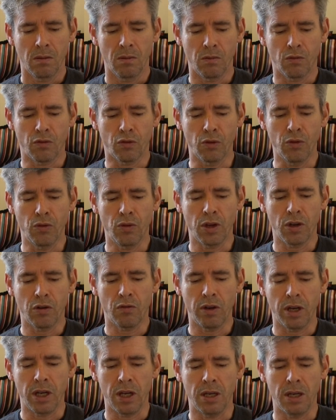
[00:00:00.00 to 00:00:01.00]
Through the
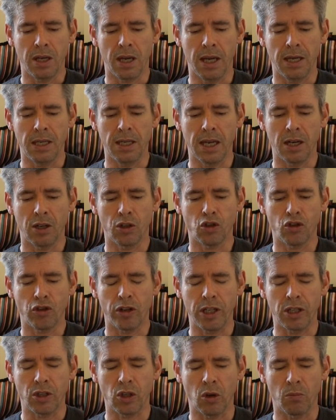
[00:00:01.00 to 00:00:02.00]
green and yellow
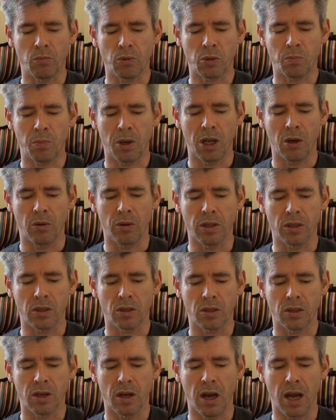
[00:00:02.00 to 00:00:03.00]
treetops below
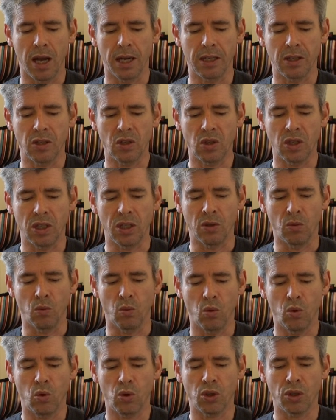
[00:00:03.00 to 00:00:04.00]
us, I could see the
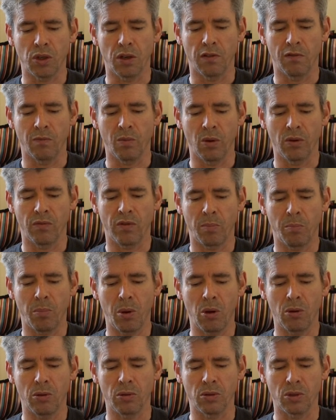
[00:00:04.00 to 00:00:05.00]
water of one of the
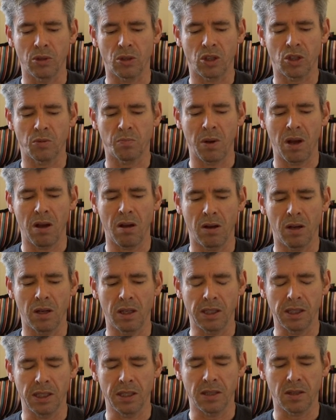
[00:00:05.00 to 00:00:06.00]
ponds
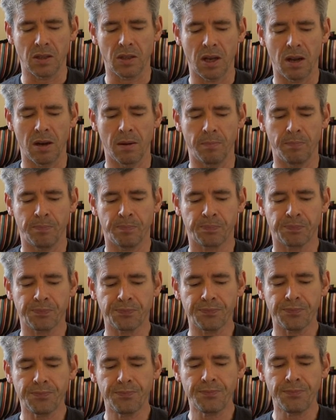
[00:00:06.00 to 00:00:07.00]
sparkling in the sun.
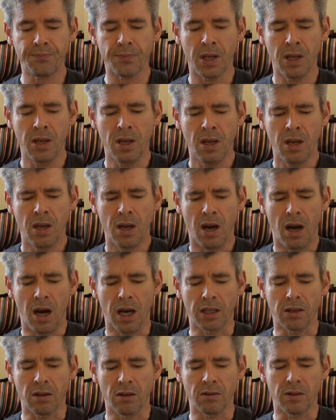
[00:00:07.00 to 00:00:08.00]

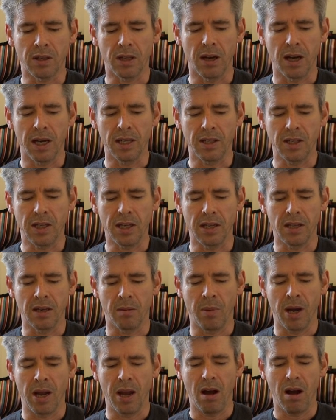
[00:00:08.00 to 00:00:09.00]
I got the idea
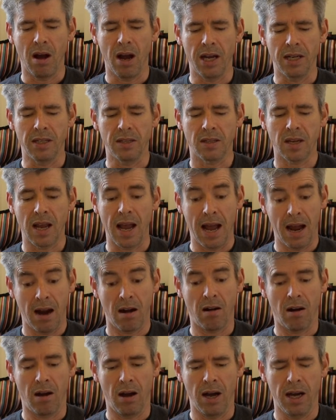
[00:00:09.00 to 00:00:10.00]
that my eyes,
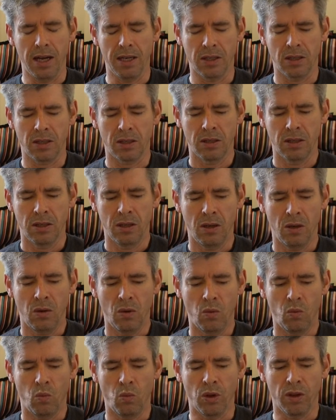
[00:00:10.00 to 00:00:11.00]
our eyes,
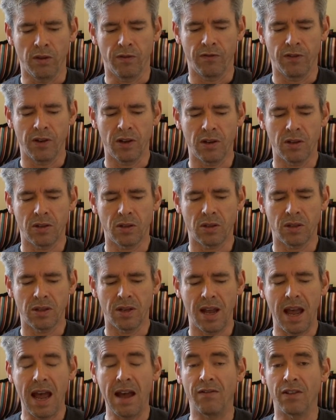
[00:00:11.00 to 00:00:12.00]
were the first
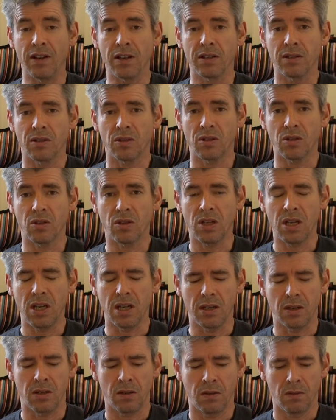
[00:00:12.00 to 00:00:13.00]
ever to see
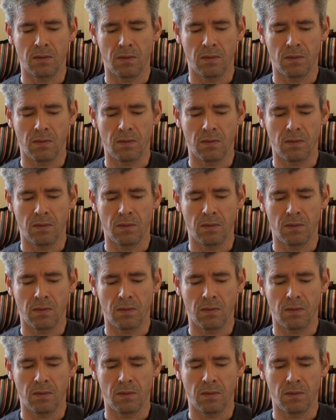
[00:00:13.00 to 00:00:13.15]
it.